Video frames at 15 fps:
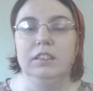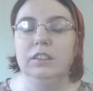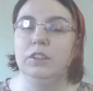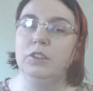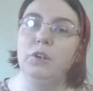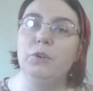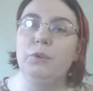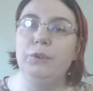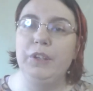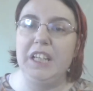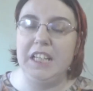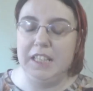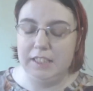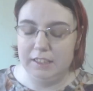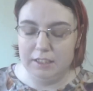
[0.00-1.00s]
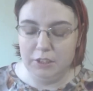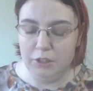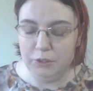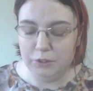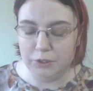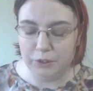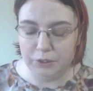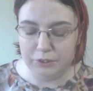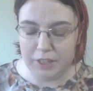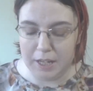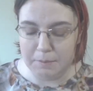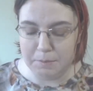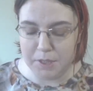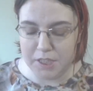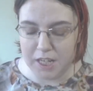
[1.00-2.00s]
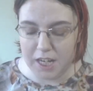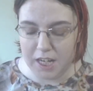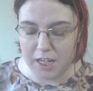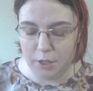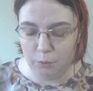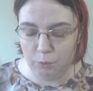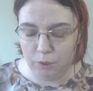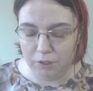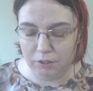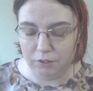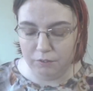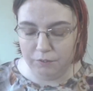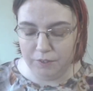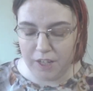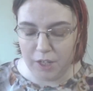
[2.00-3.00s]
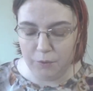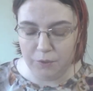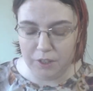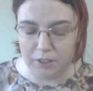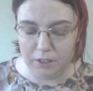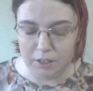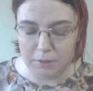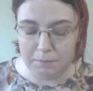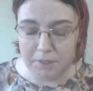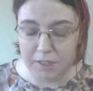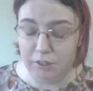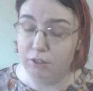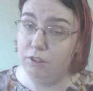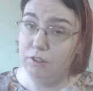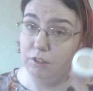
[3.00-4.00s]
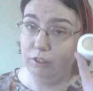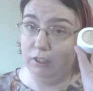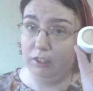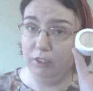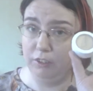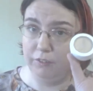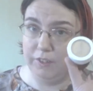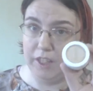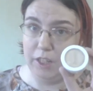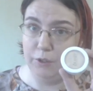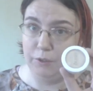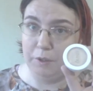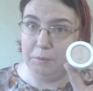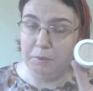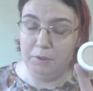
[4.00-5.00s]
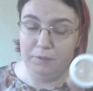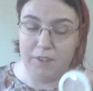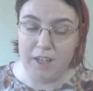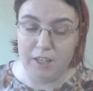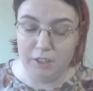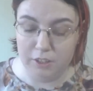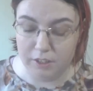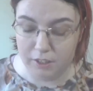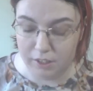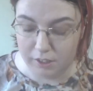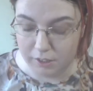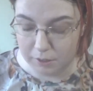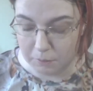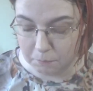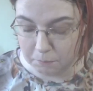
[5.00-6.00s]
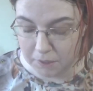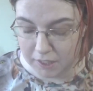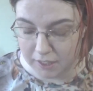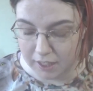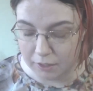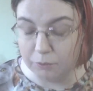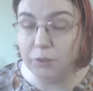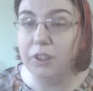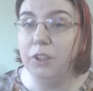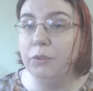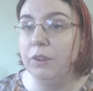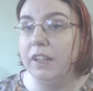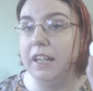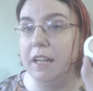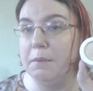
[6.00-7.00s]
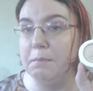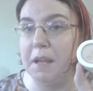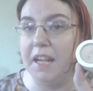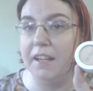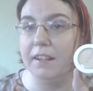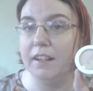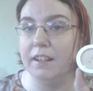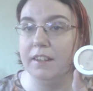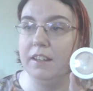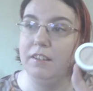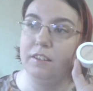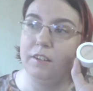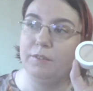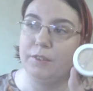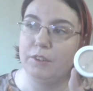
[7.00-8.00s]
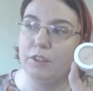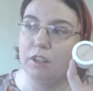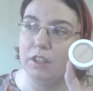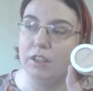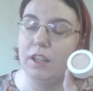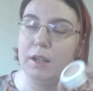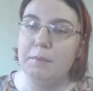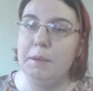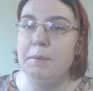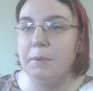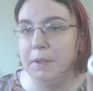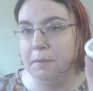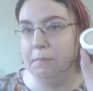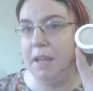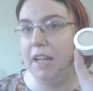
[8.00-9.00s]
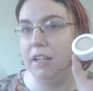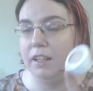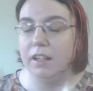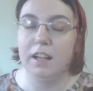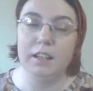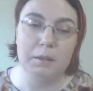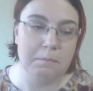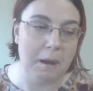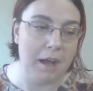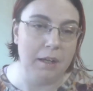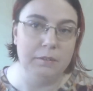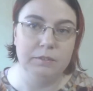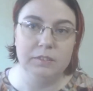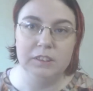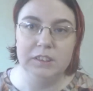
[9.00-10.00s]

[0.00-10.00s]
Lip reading: goldy, neutral type shade. Works very well on me. Still is very creamy, very good. But I really want to hit pan on this. I saw a lot of people hit pan on ColourPop